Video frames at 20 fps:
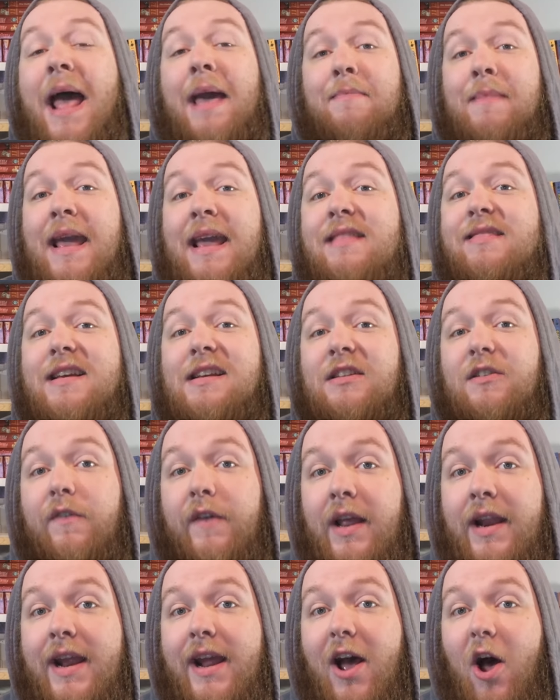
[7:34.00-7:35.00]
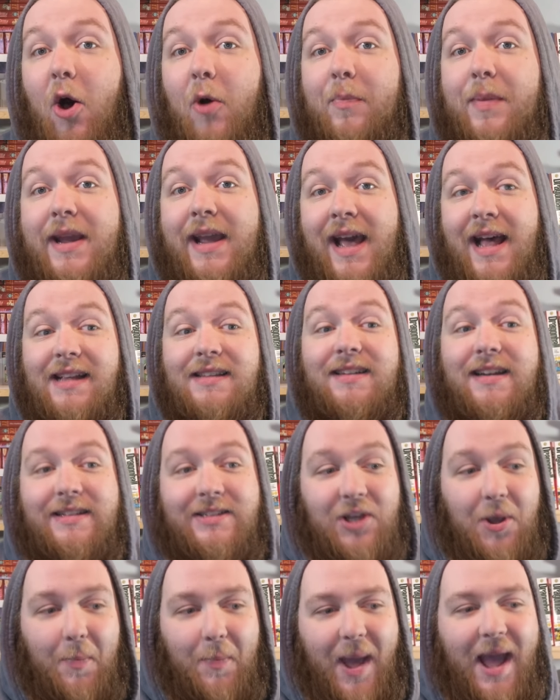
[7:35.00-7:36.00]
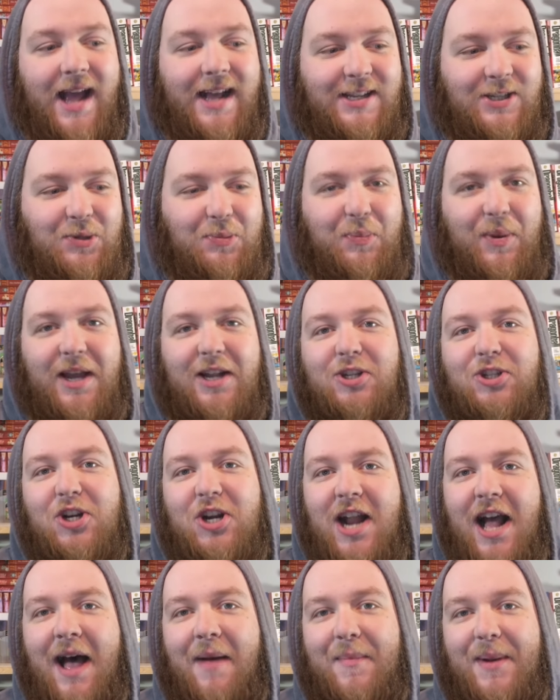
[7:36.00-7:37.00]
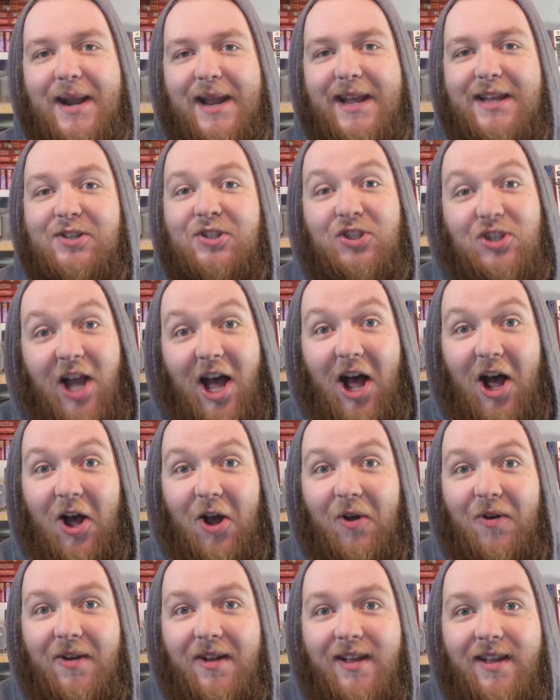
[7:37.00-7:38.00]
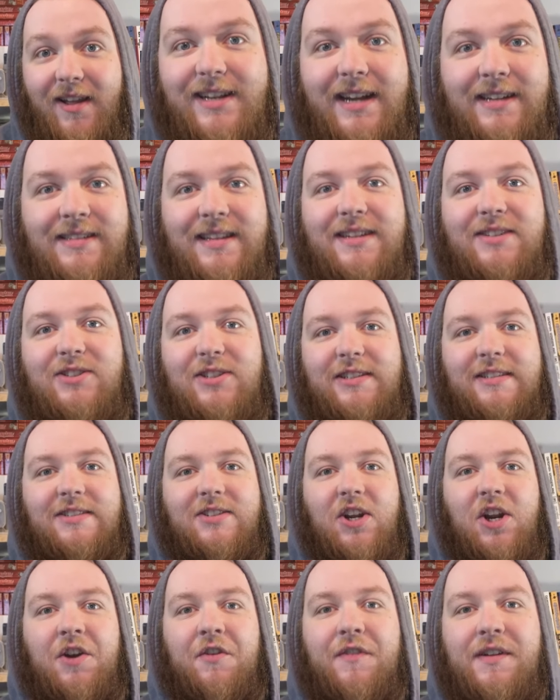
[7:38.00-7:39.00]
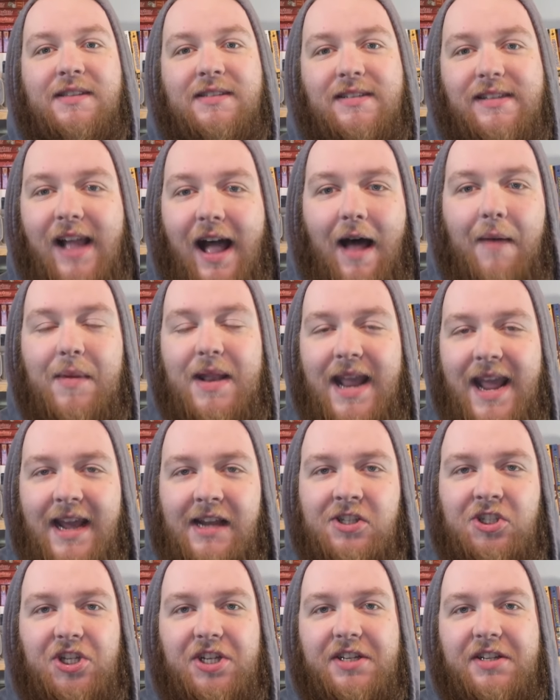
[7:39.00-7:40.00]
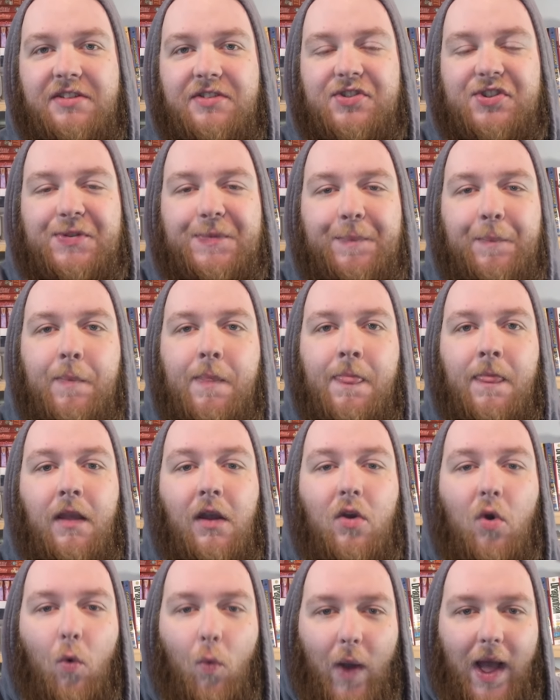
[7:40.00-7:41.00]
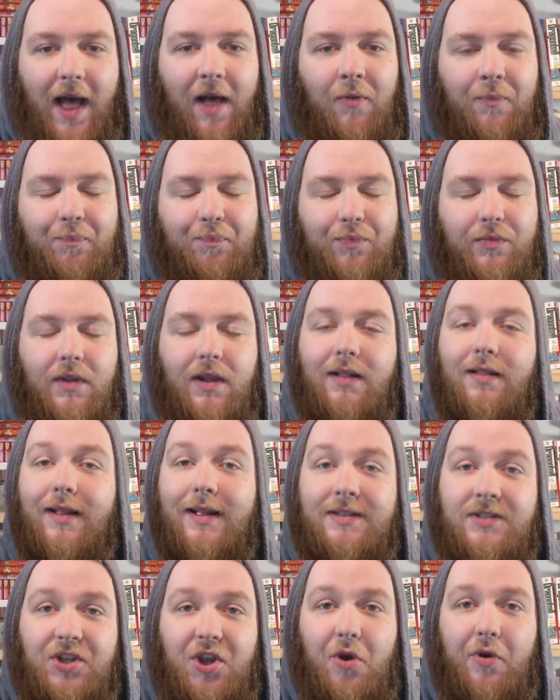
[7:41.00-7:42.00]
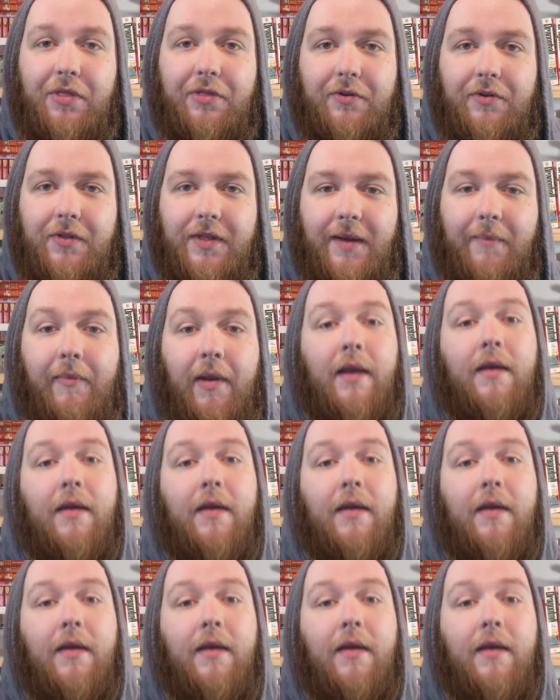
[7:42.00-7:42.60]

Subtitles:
I made this video because it's a Best Picture nominee. So, does it deserve its nominations? Well, let's go through them.